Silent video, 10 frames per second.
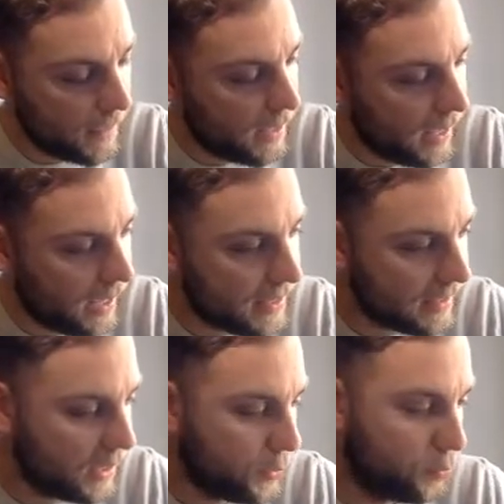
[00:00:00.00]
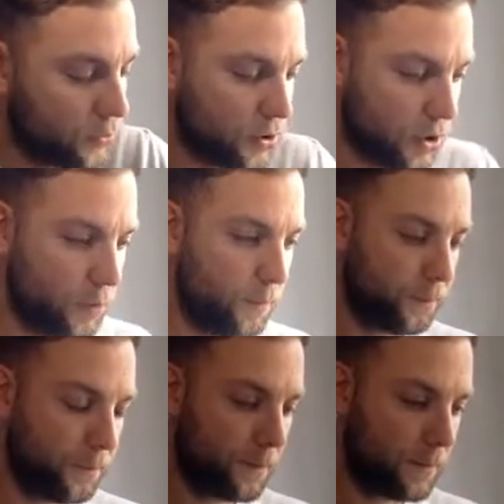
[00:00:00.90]
is equal to
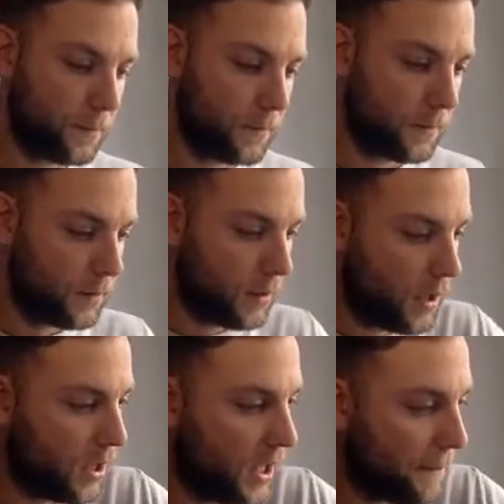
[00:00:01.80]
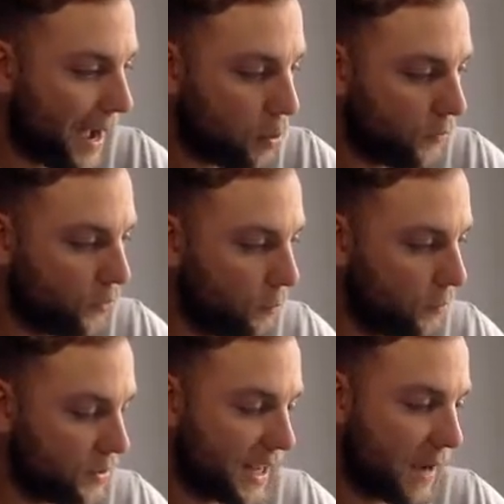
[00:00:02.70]
the amount of
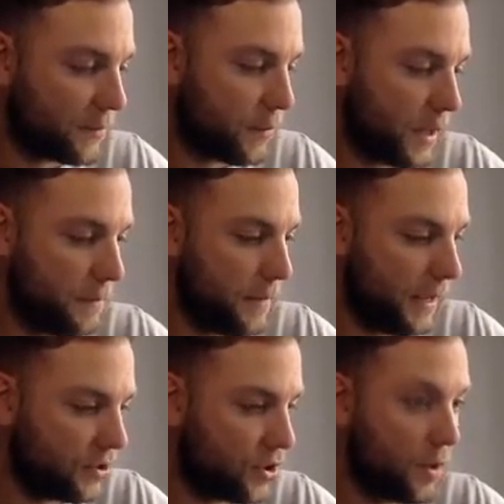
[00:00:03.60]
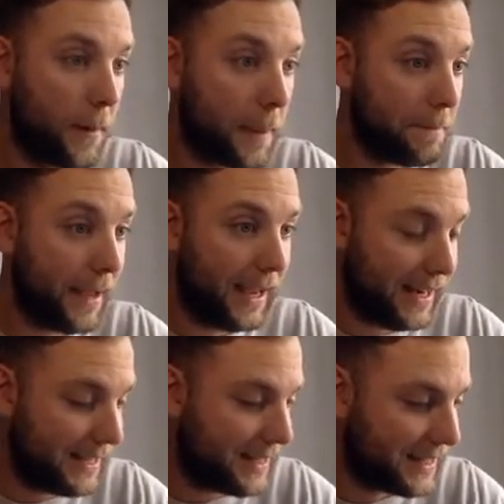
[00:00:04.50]
numbers times by the mean. So that my mean
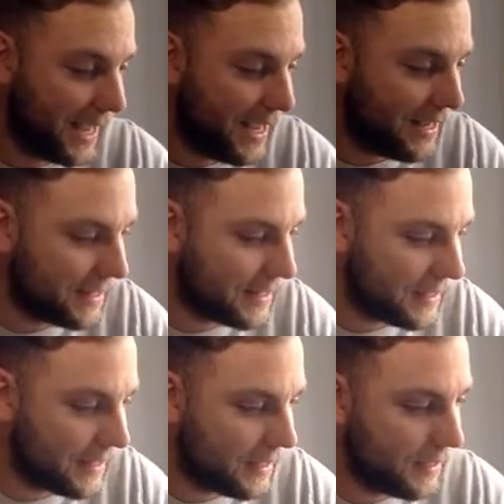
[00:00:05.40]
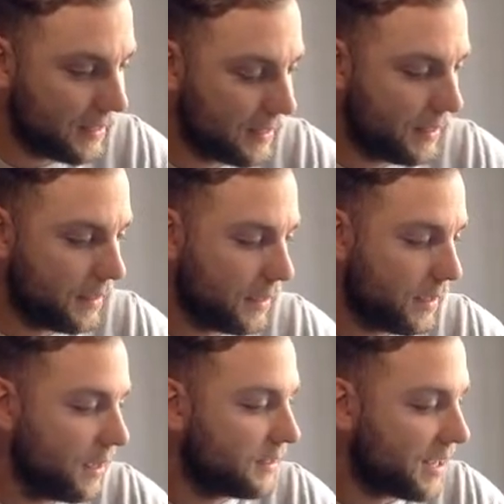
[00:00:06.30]
is 6
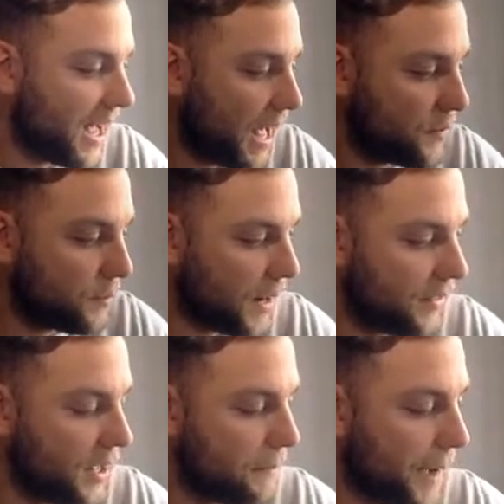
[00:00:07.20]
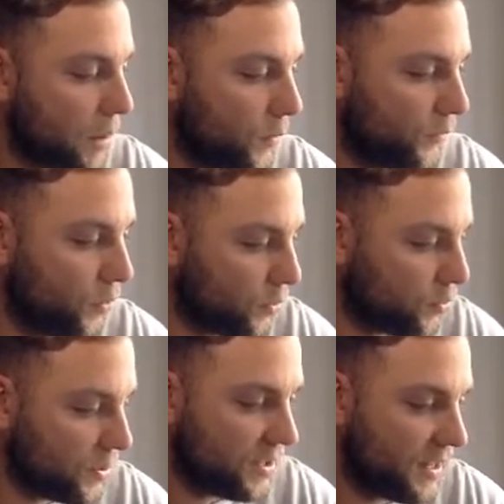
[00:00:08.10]
times by the amount of numbers,
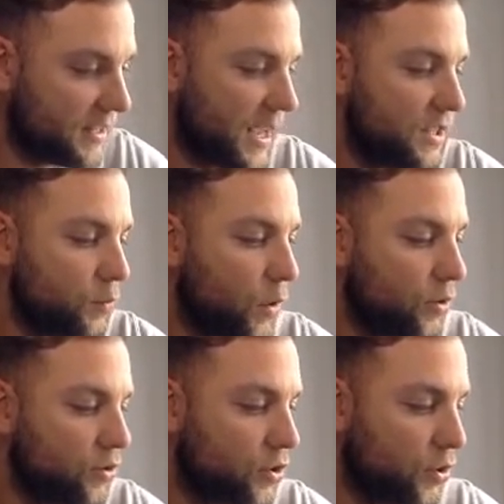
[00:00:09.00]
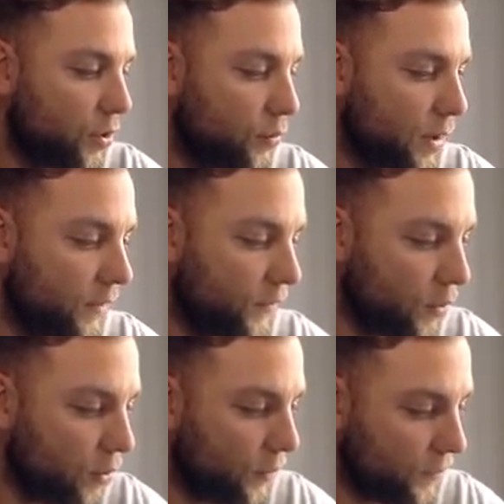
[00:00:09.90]
which in this case is 1, 2, 3,
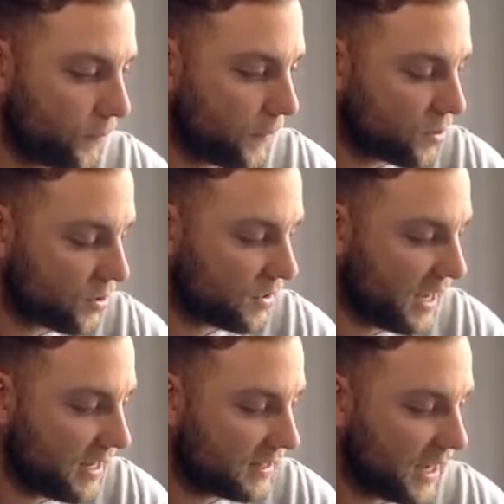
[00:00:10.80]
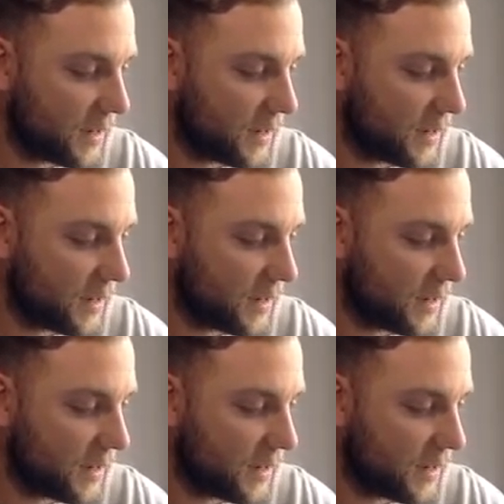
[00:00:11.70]
4. So 6 times